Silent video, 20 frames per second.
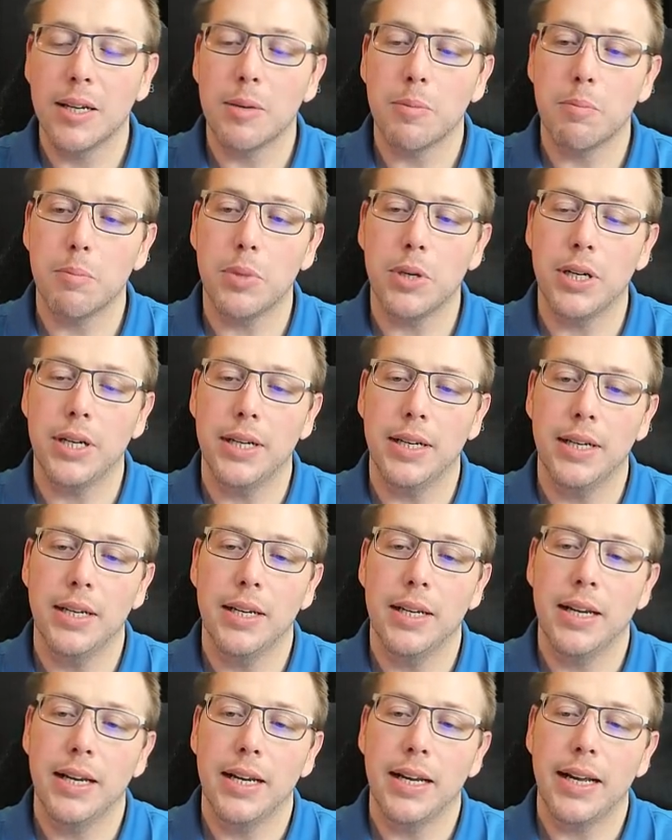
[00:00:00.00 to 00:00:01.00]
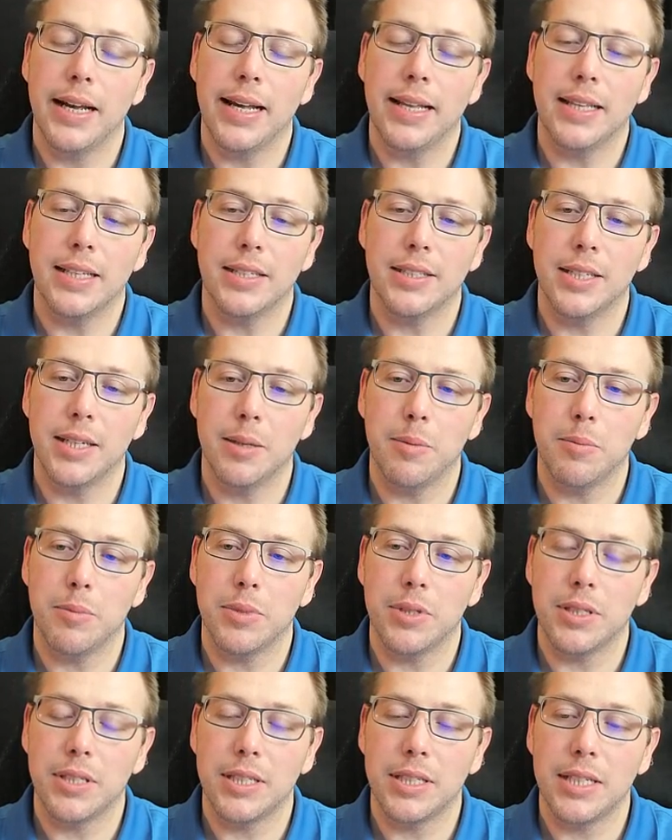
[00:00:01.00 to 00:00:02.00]
But at the same
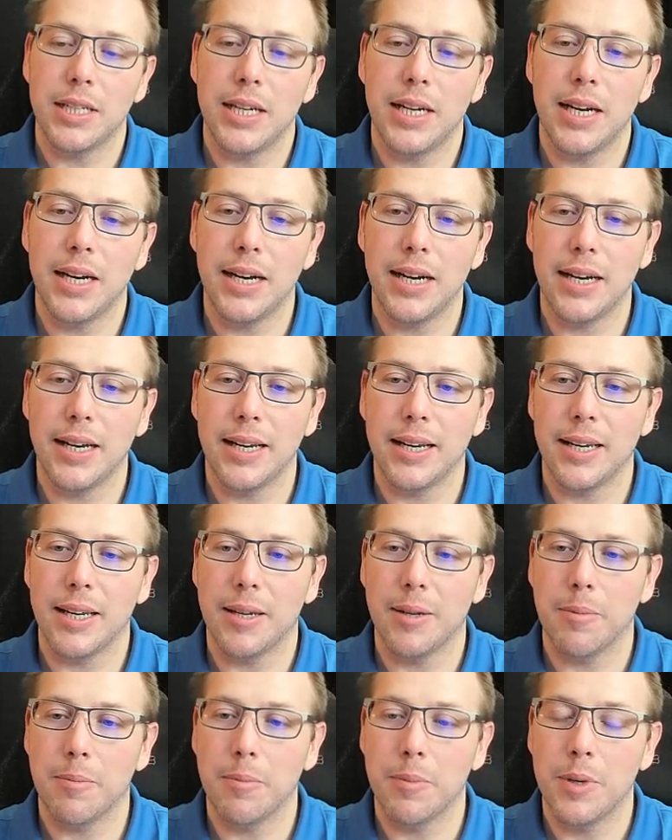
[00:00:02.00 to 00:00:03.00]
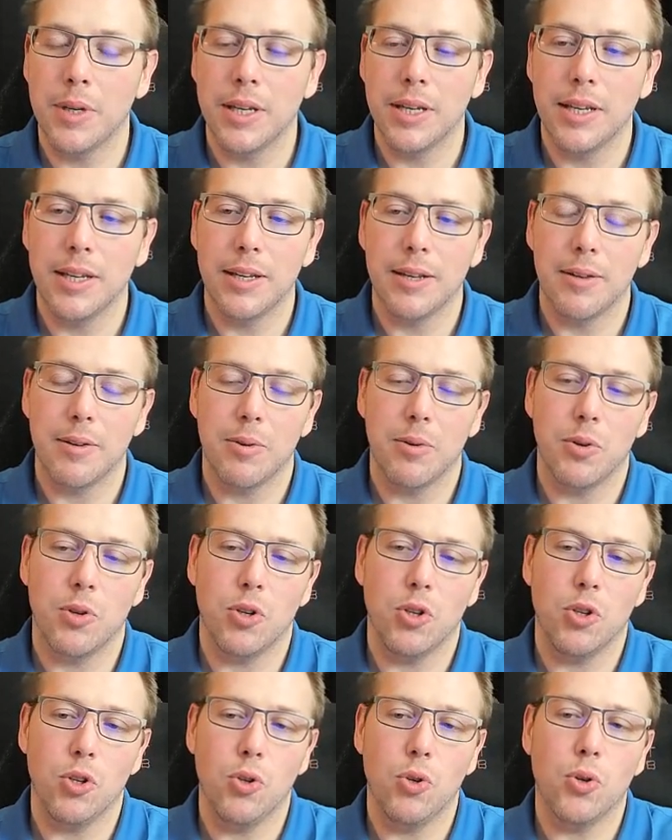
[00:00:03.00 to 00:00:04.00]
time,
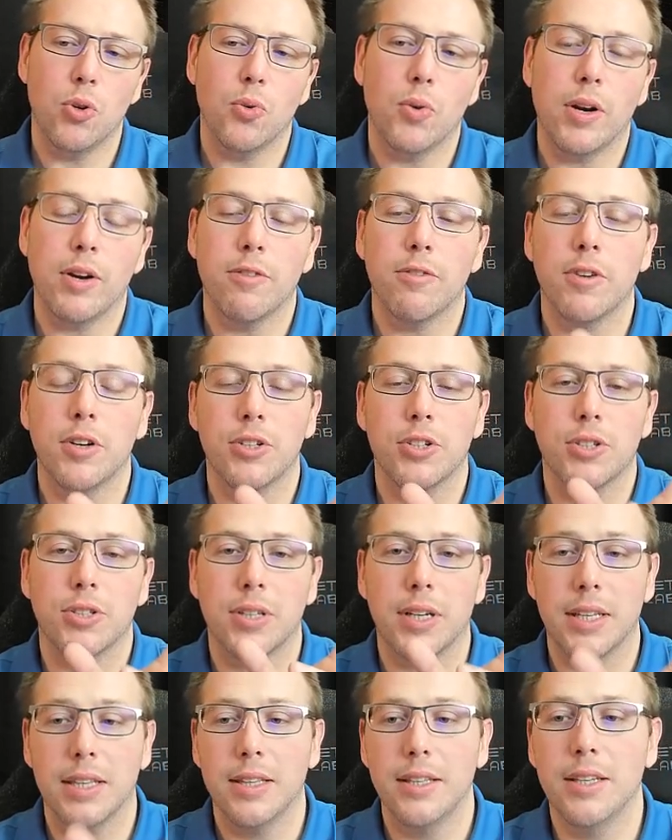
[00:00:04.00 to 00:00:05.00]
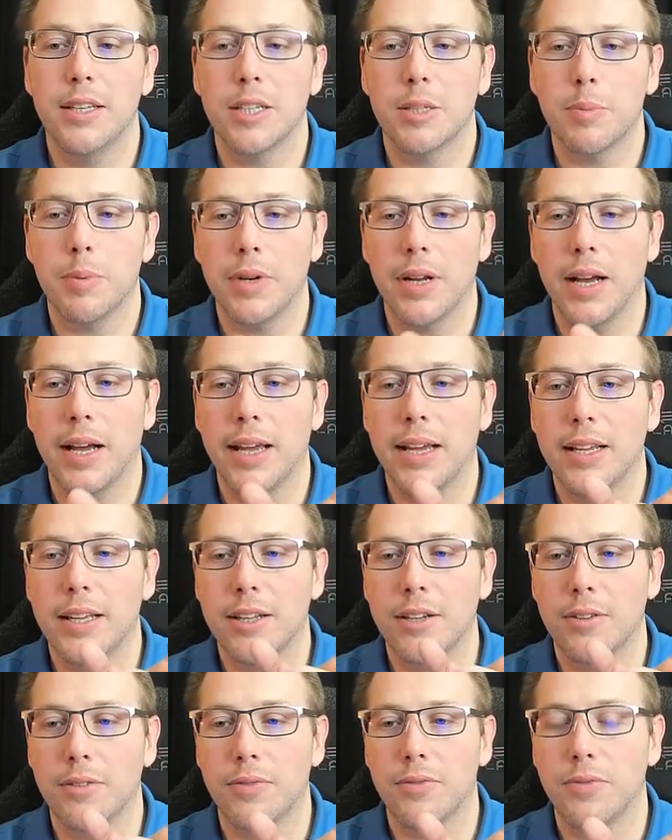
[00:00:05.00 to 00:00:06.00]
you could write functions like this, but I
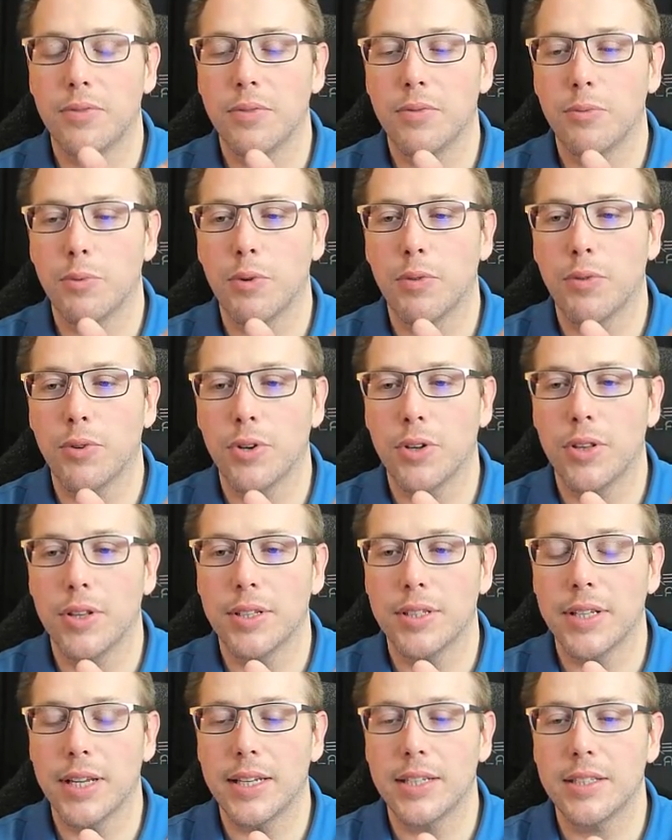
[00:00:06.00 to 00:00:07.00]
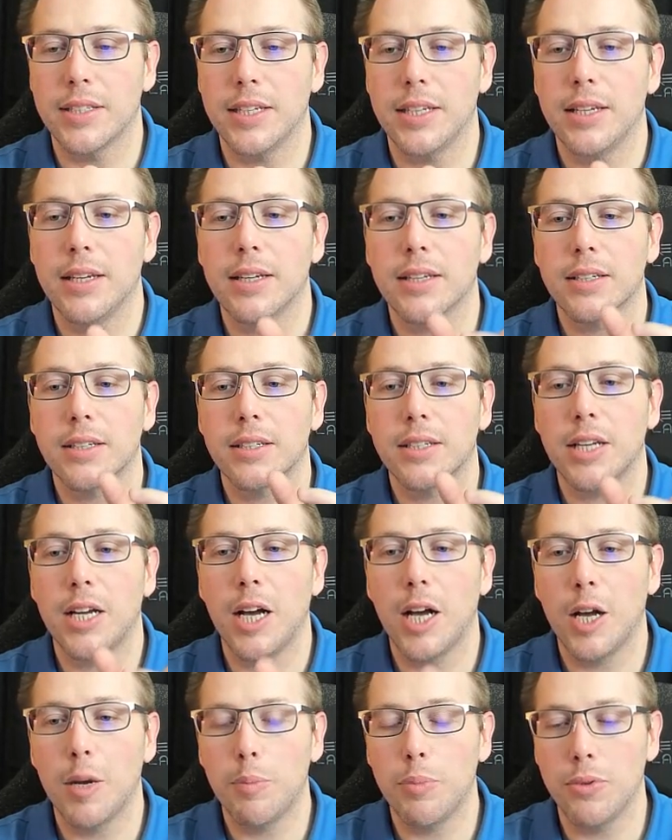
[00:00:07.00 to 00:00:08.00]
kind of refer to this as the
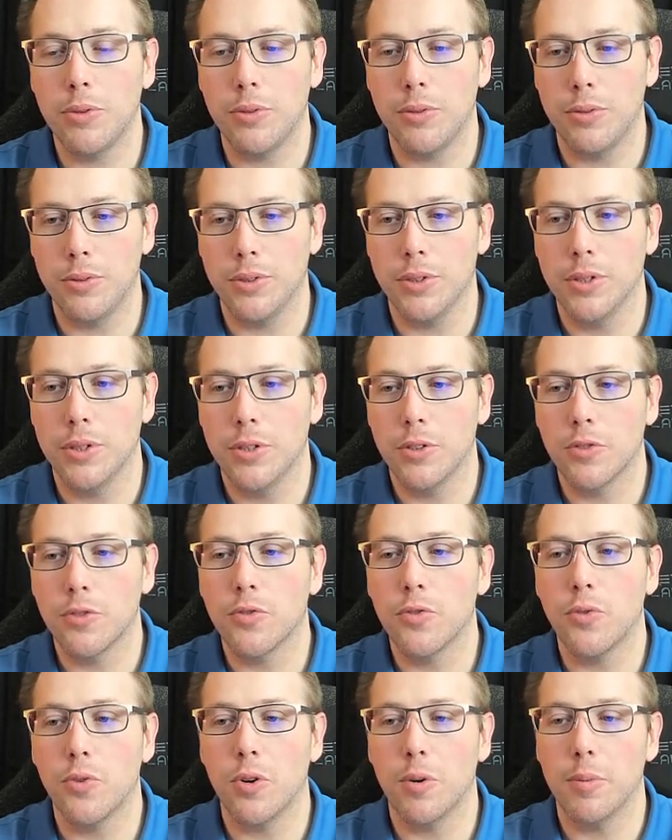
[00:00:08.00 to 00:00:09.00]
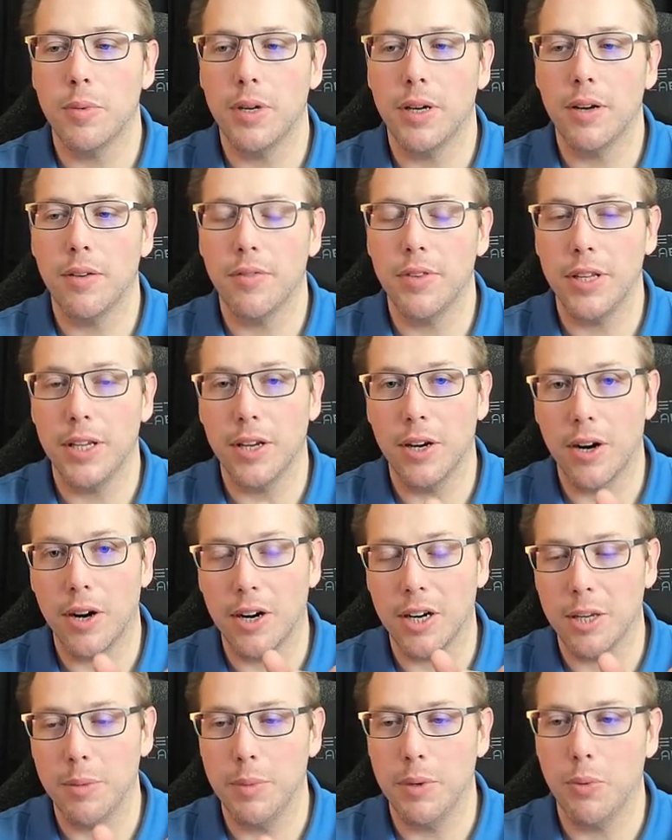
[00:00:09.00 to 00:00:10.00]
tupled form of the
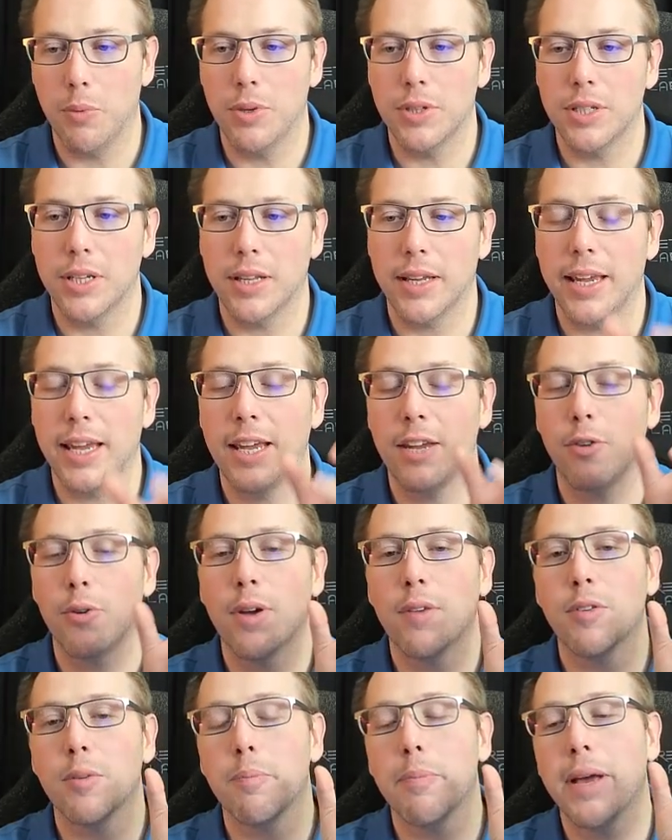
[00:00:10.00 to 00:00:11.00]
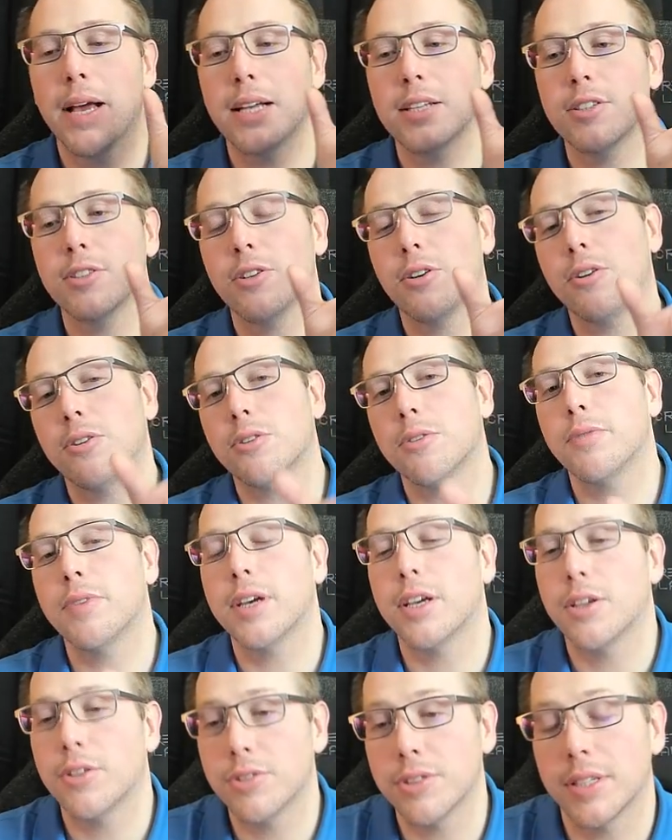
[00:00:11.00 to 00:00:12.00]
argument, where you're saying like, hey, you have to pass in all the
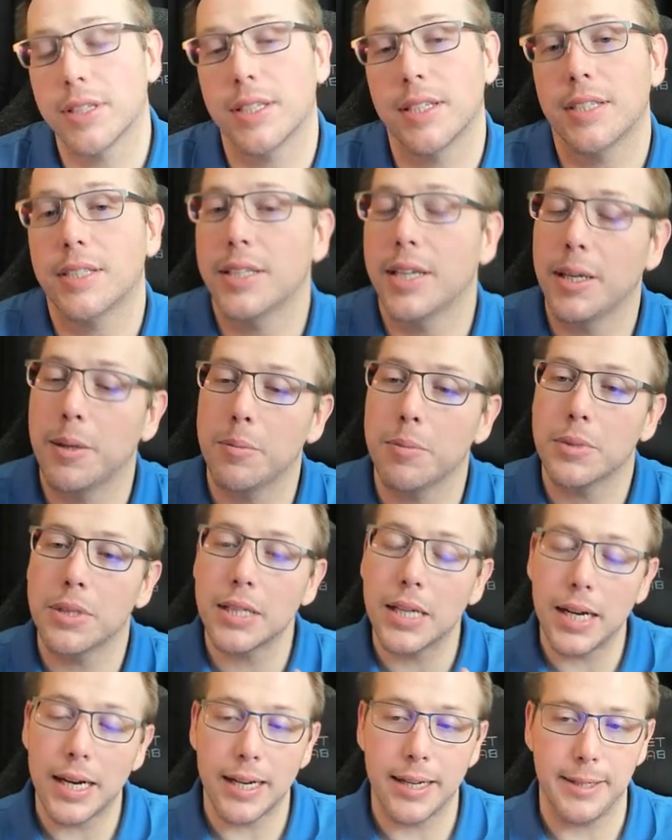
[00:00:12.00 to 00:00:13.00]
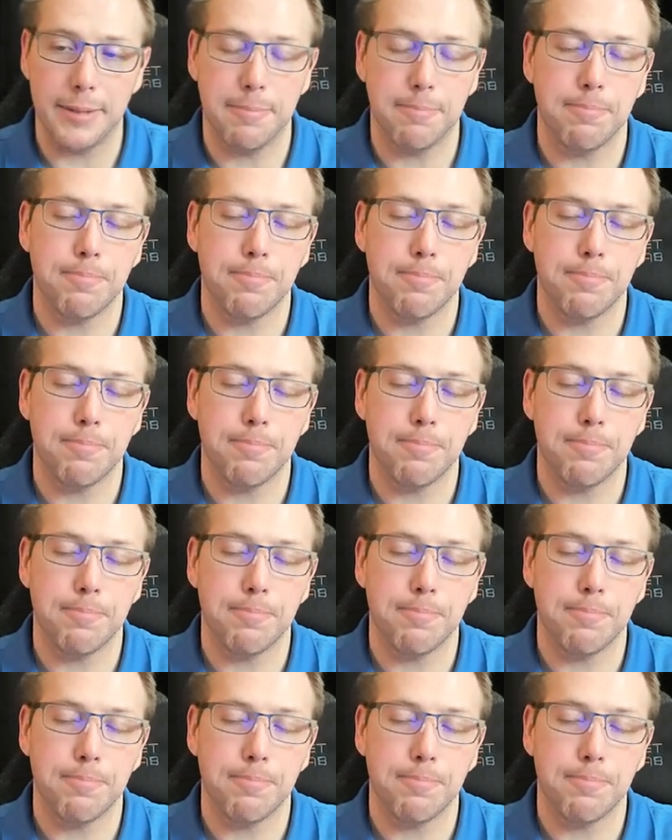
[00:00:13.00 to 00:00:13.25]
values at the same time.